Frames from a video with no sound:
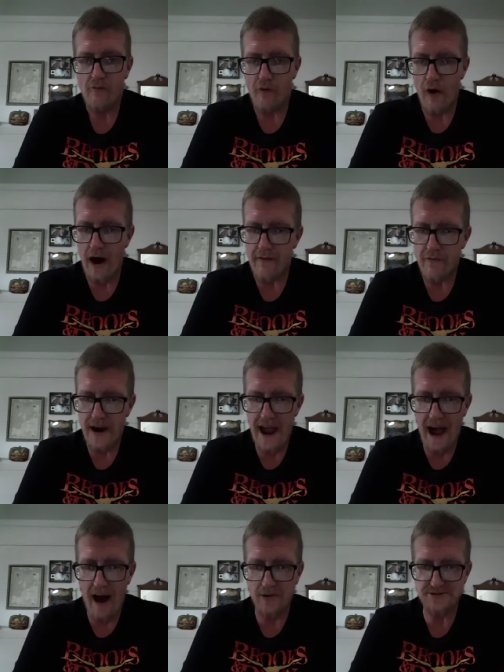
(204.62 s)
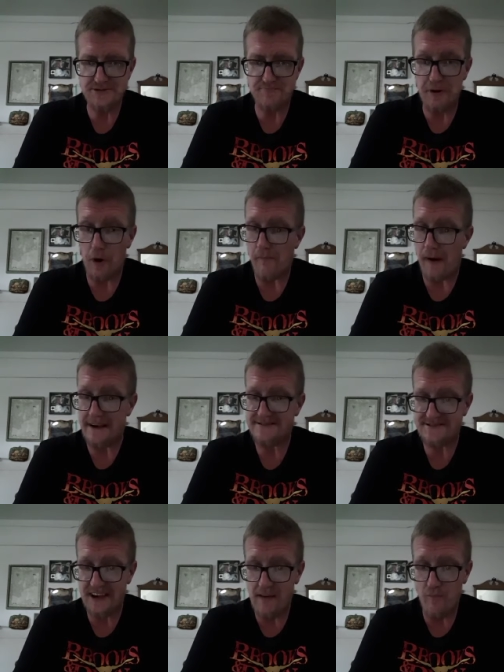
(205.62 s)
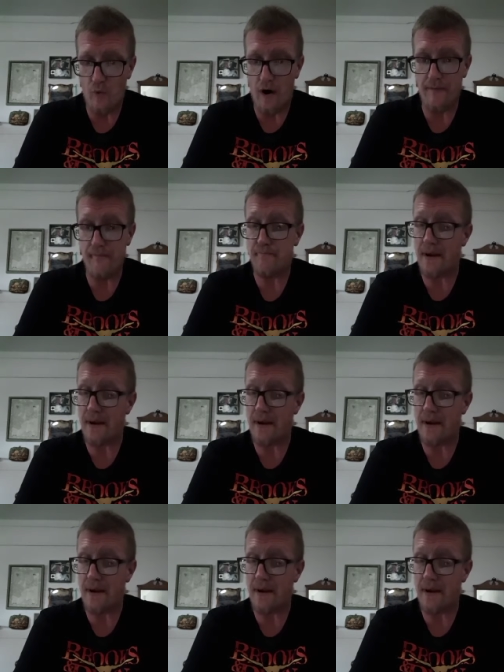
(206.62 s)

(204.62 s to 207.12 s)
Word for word: For every house is built by someone,